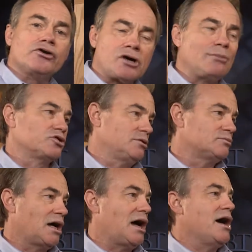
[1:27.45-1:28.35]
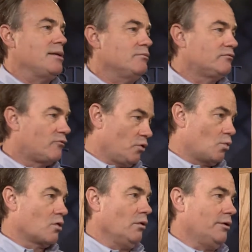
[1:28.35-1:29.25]
troublesome time for the
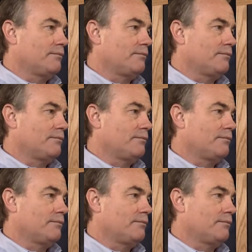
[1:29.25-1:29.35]
world.